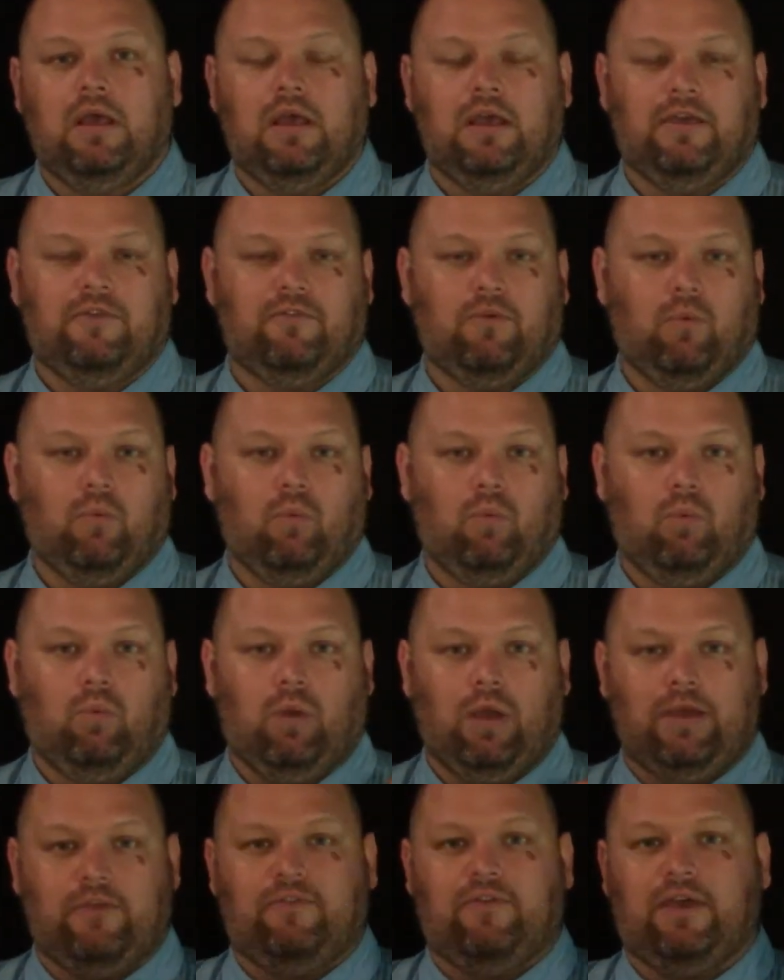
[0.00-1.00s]
If a
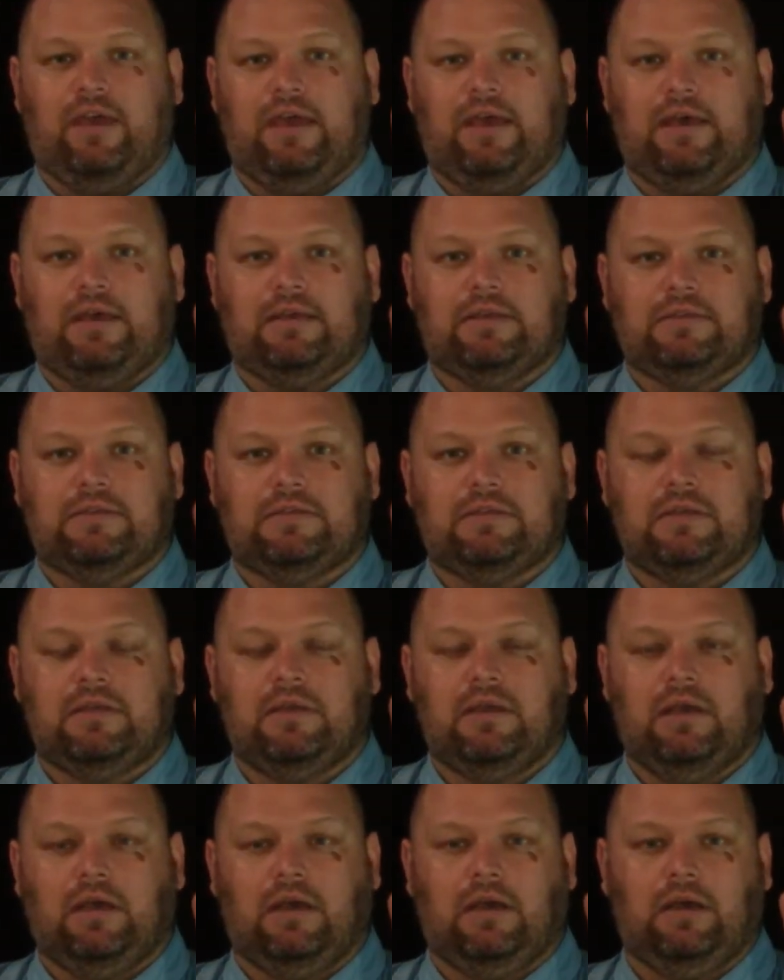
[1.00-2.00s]
wife has
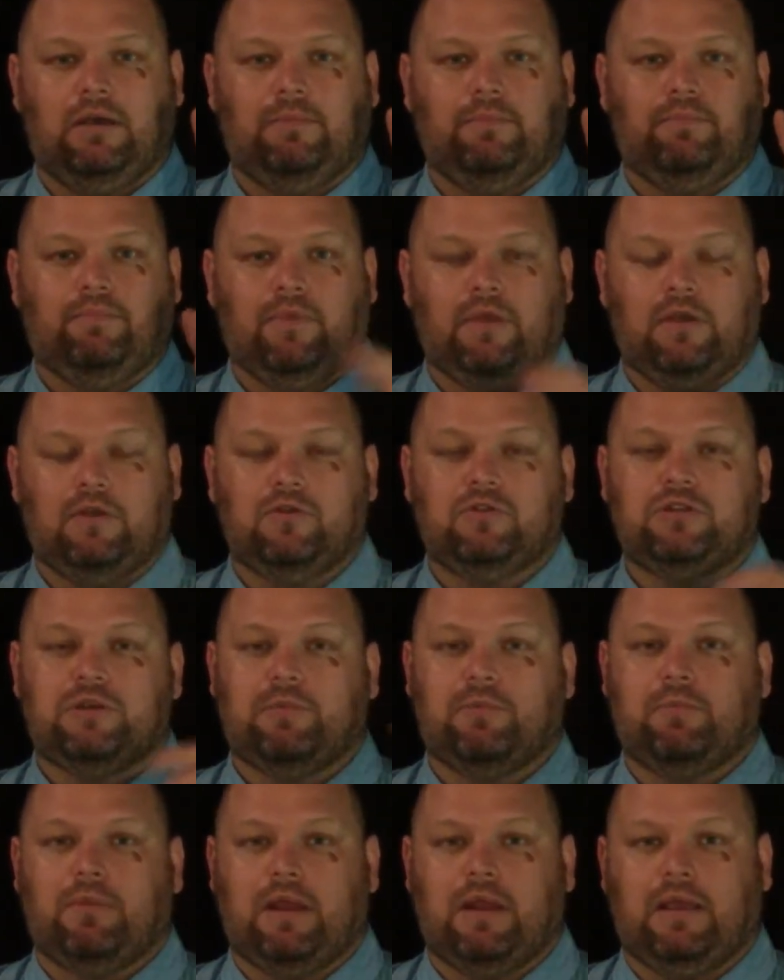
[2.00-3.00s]
her
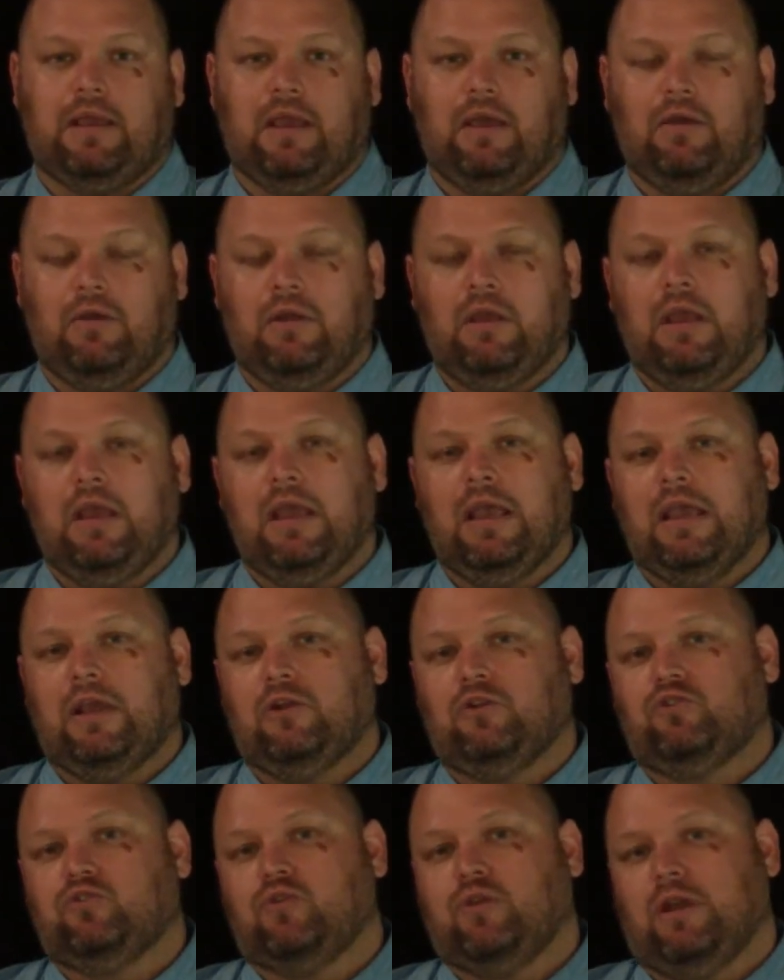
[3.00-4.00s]
separate main account
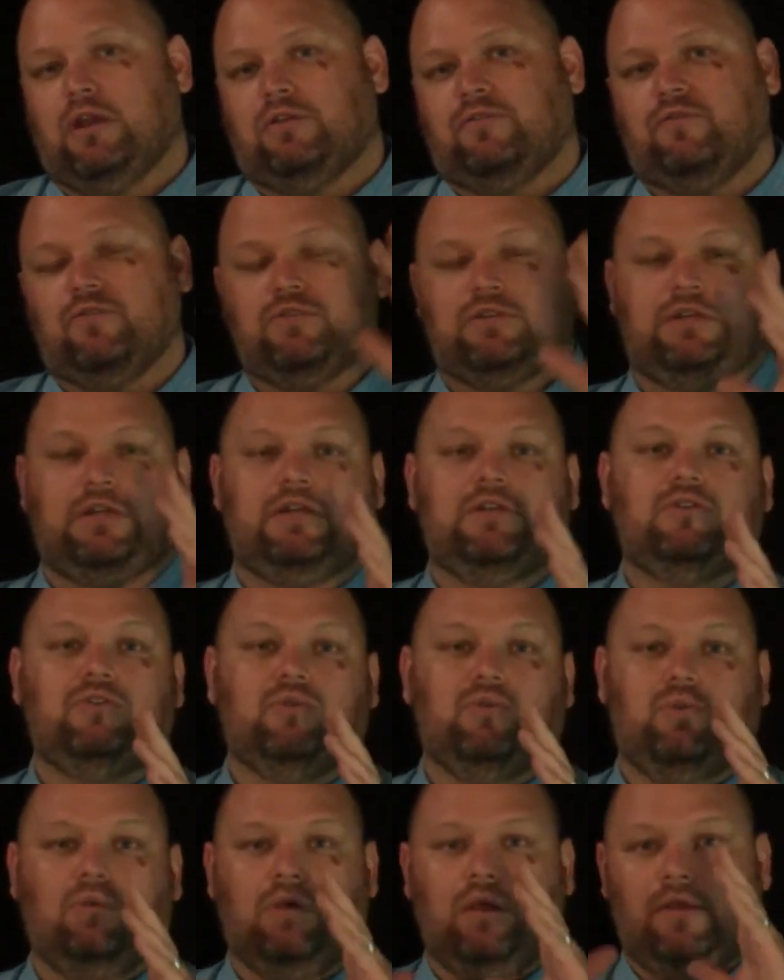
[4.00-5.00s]
and transfers it
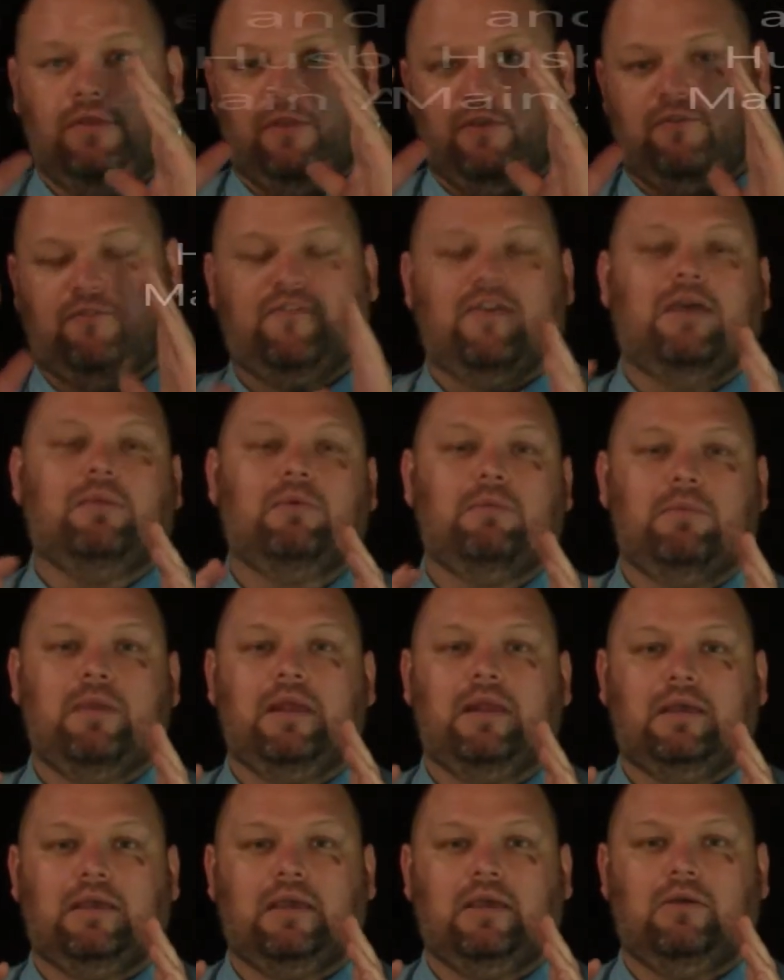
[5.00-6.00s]
into the family main
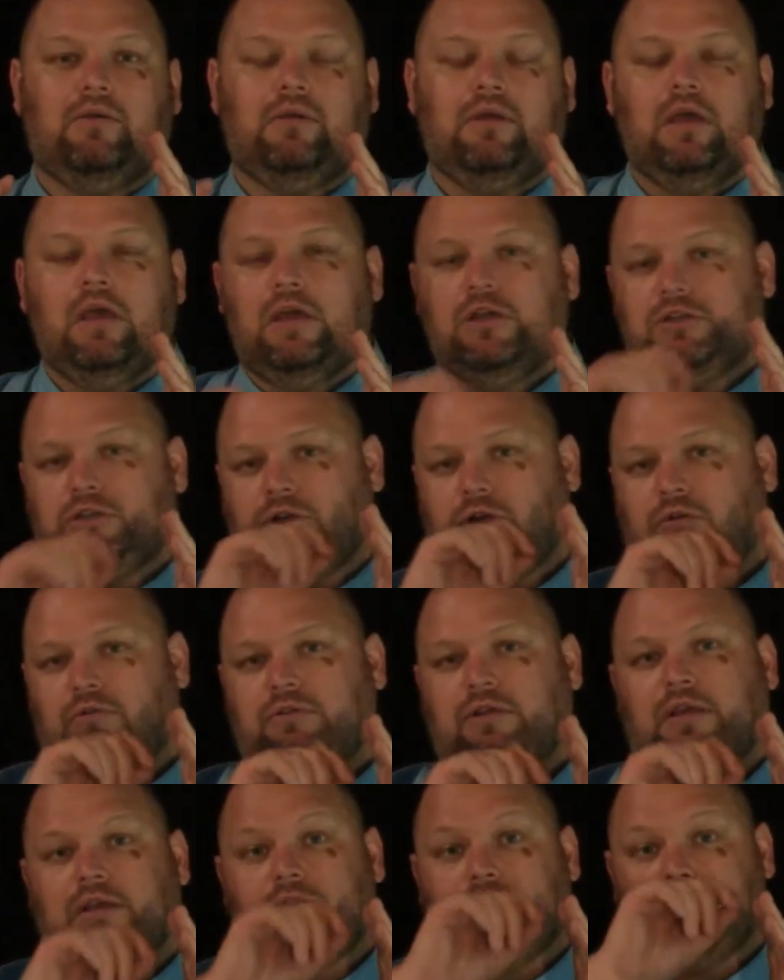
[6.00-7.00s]
account, she
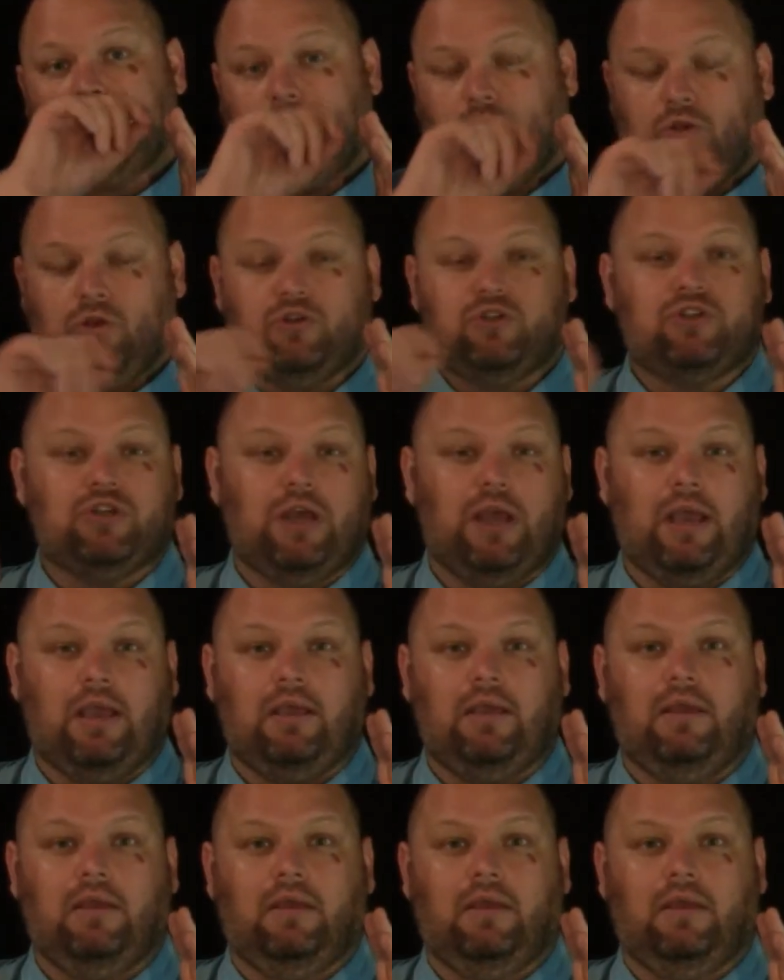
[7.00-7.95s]
notates her check,